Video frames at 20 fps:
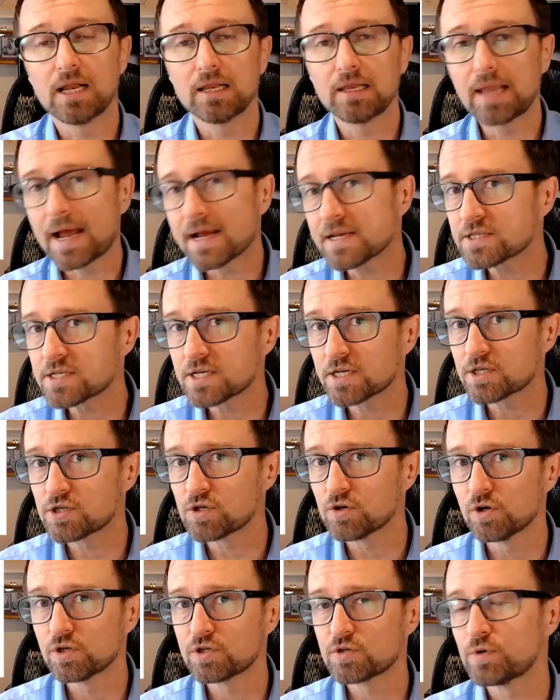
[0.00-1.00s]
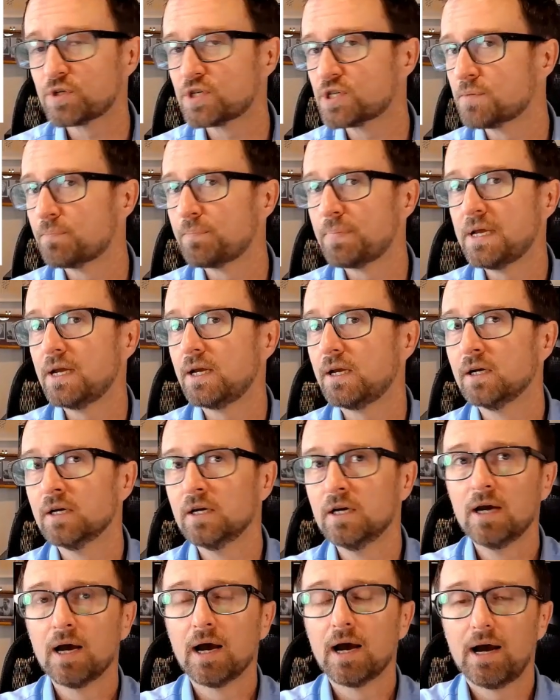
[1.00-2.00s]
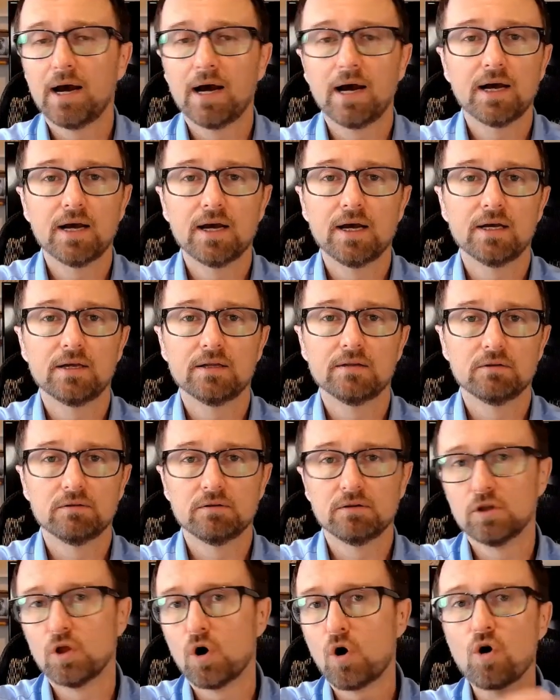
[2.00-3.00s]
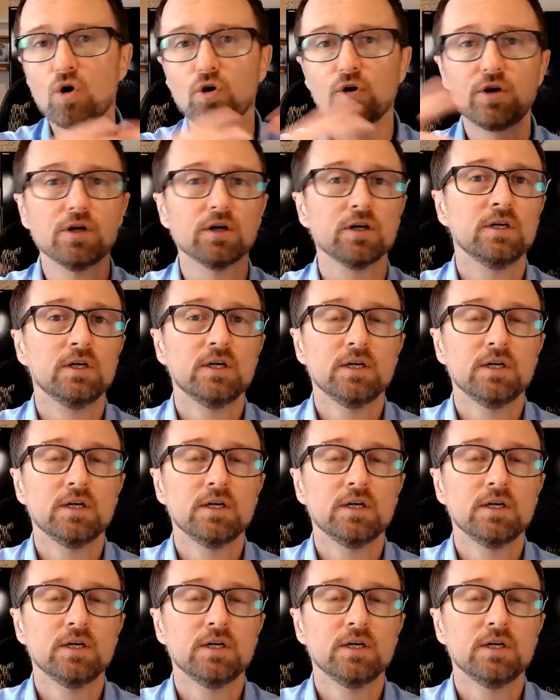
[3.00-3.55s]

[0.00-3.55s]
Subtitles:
Elasticsearch, which is a big log